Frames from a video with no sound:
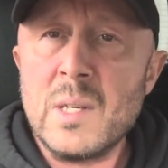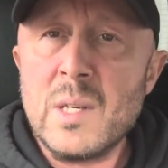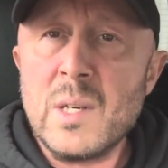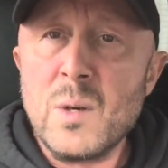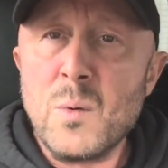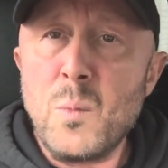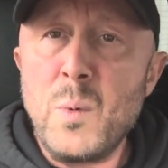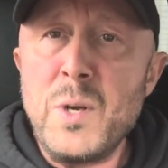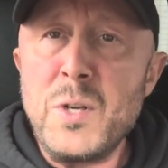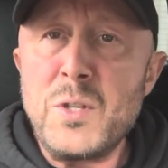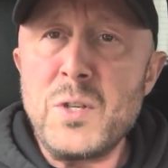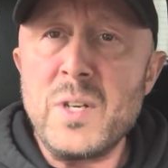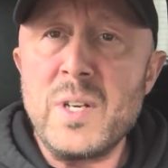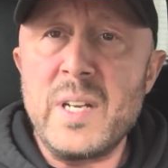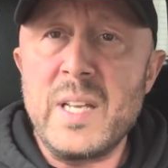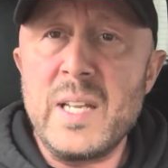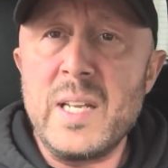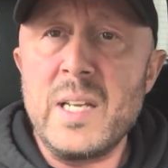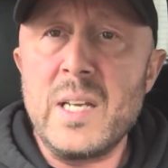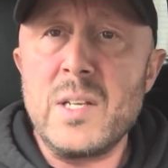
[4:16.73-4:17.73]
we should
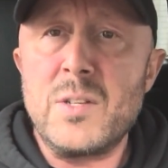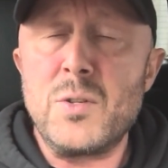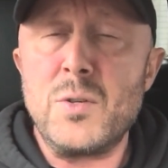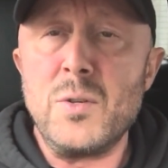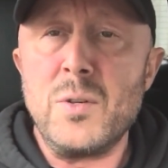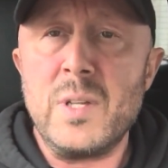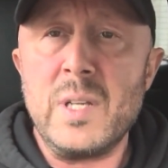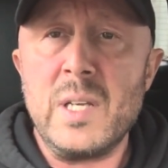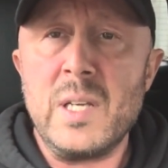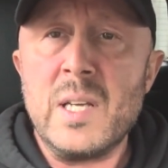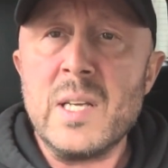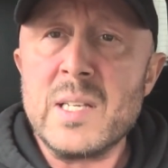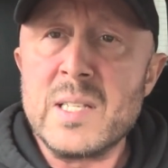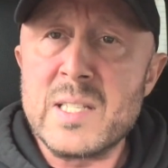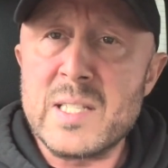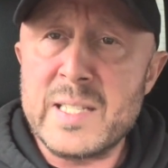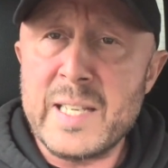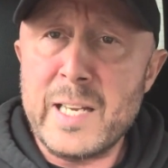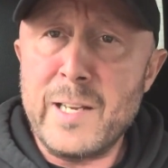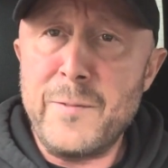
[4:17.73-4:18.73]
adhere to the
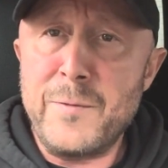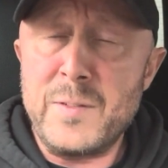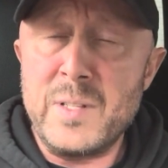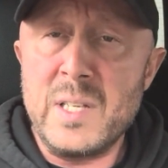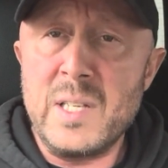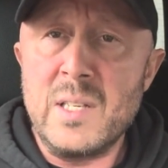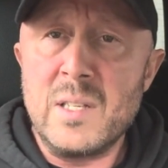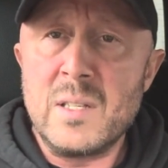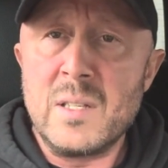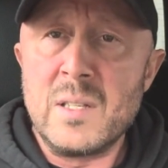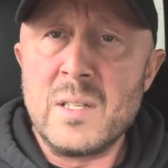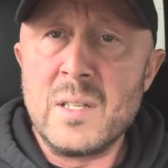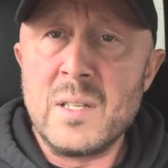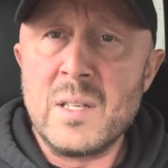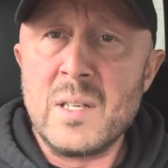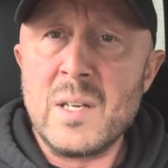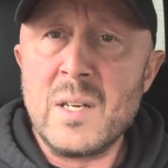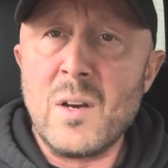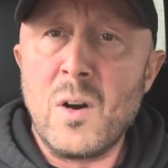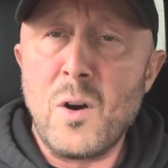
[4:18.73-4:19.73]
safety
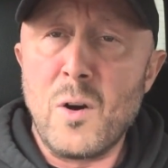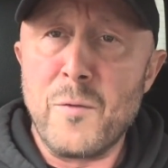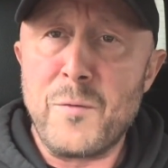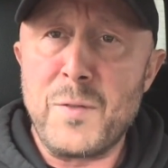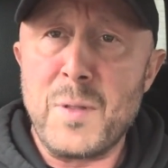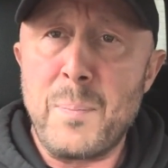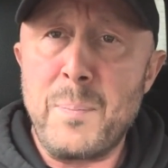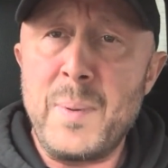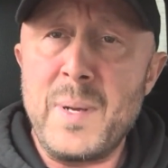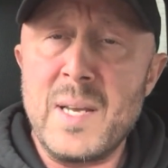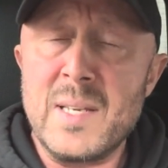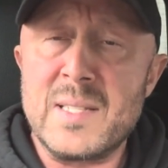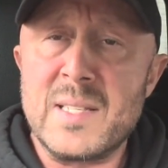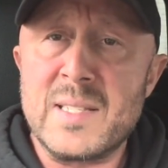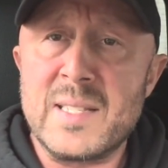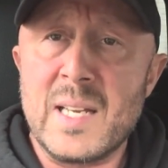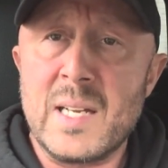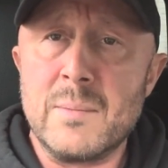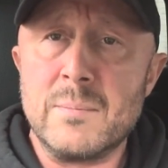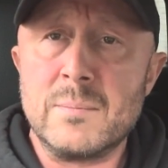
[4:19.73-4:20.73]
of the
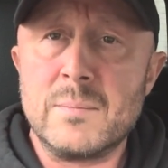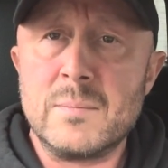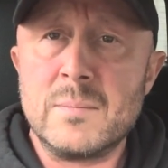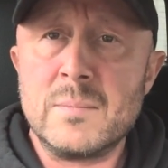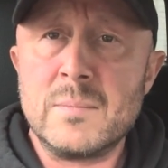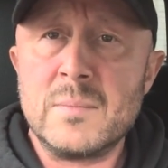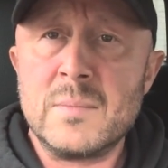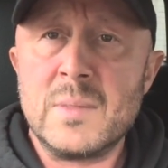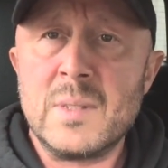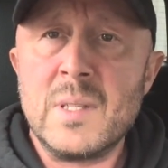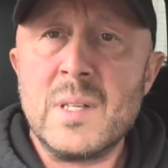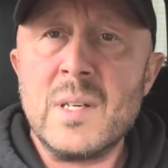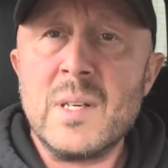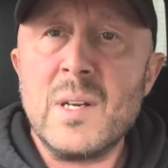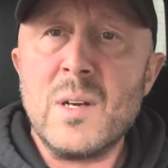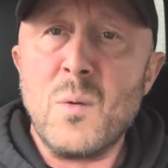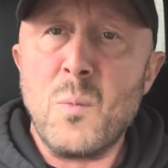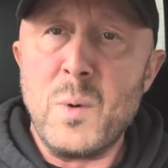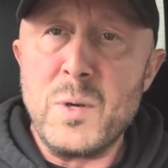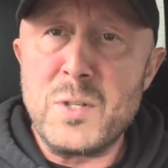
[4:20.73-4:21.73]
BSSM.
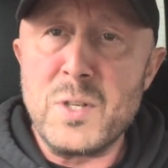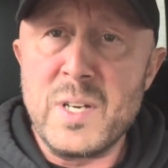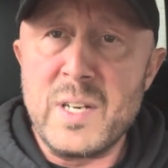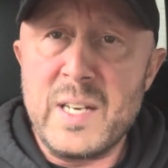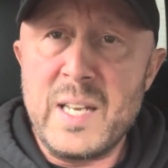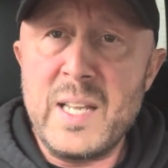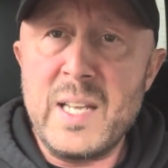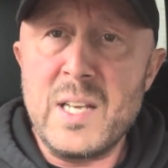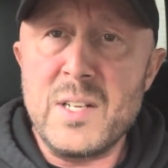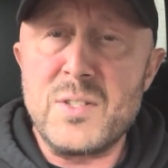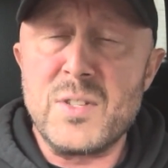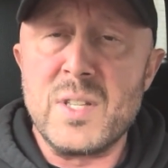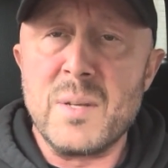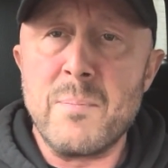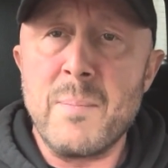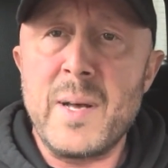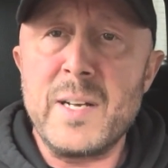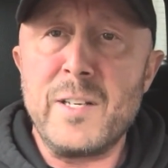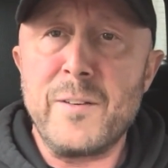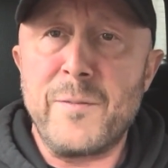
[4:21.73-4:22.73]
We should adhere to the
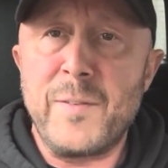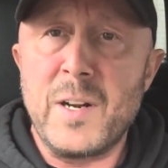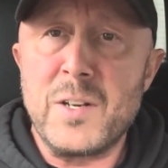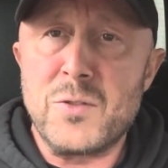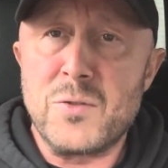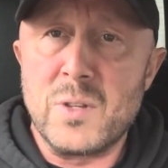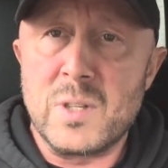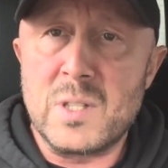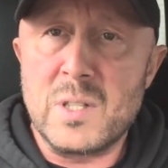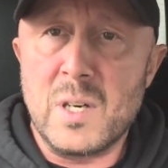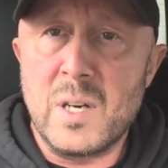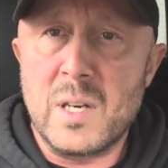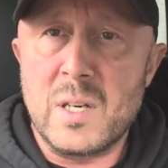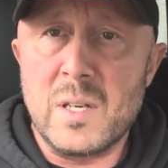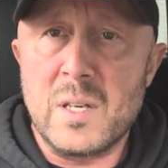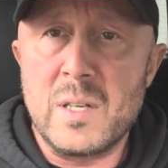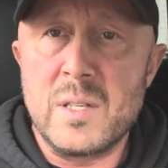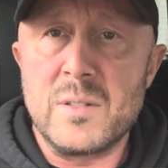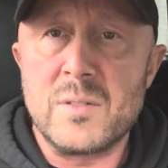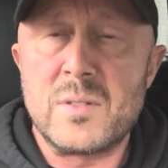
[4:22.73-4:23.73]
manufacturer
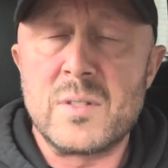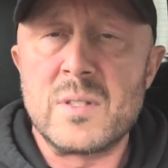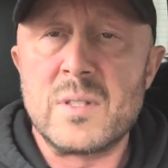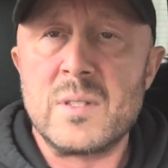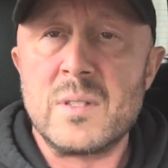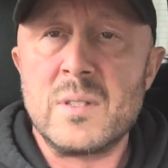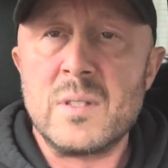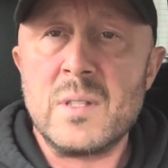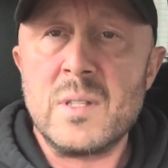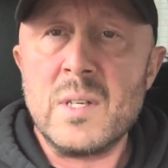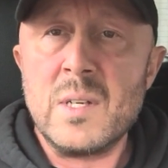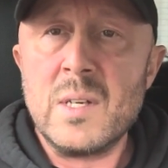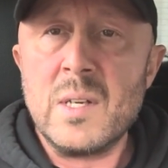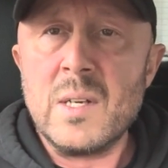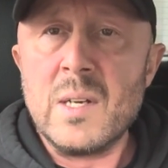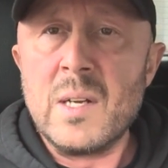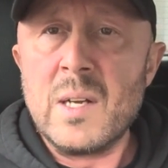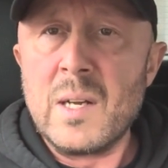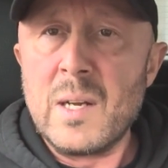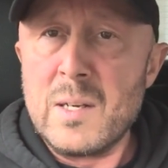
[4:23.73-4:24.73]
guidelines.
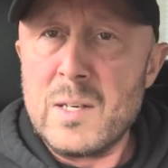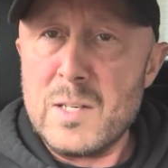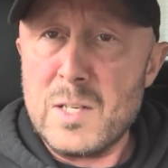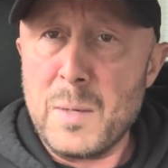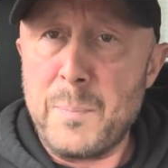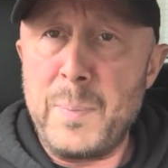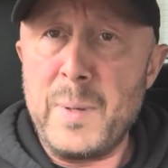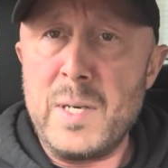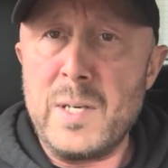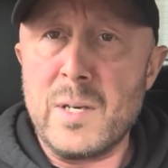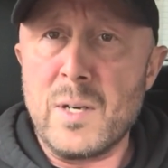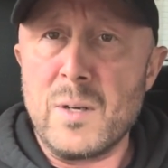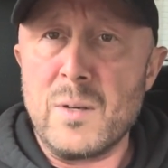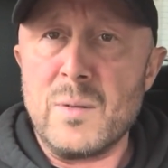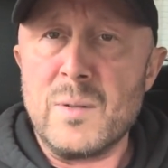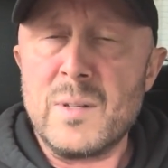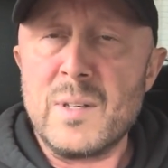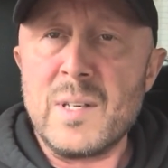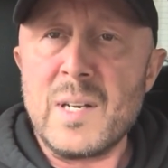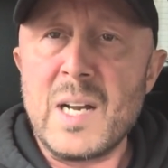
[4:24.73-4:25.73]
Nebido
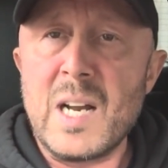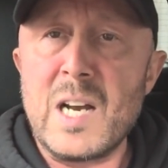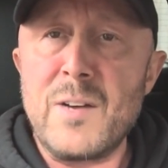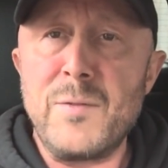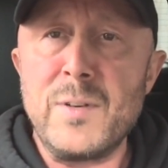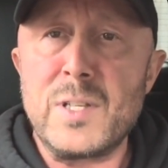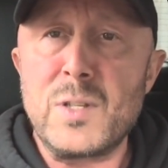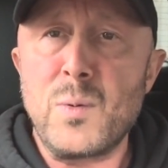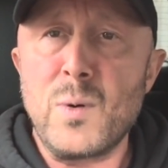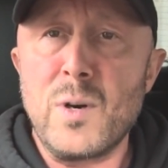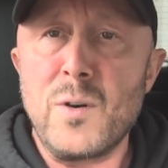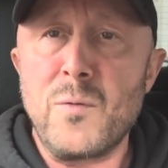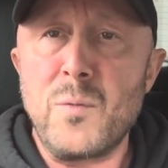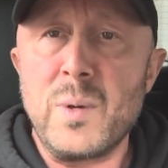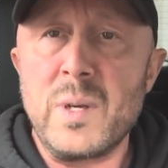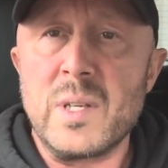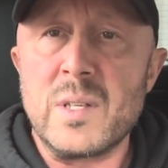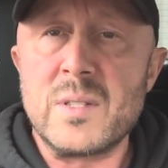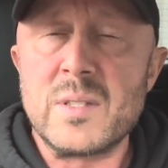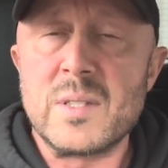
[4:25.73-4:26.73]
every 12
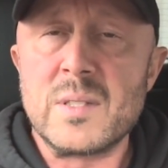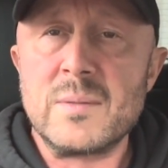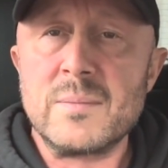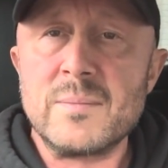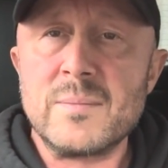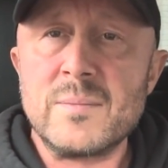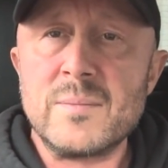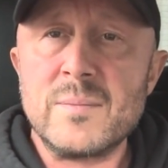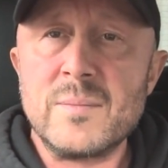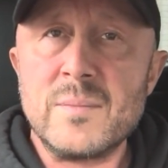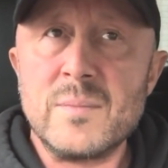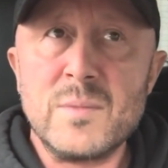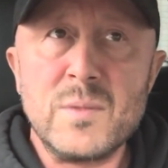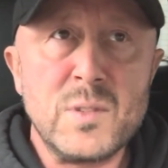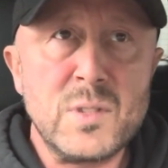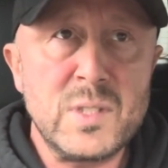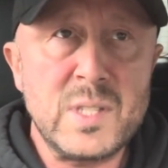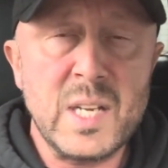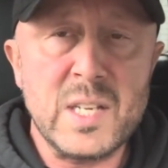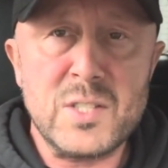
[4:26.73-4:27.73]
weeks.
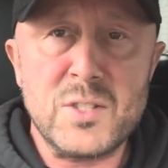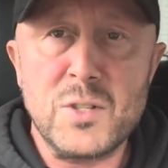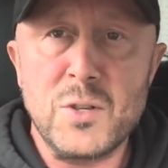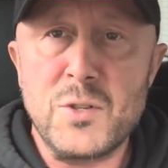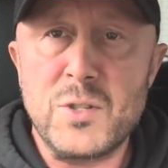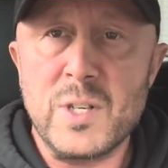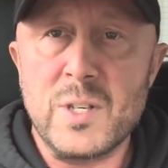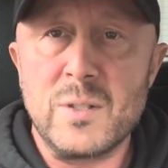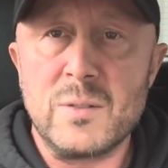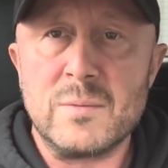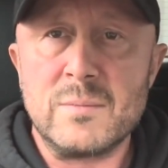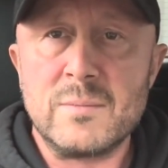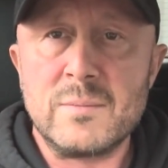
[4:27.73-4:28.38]
Testo gel.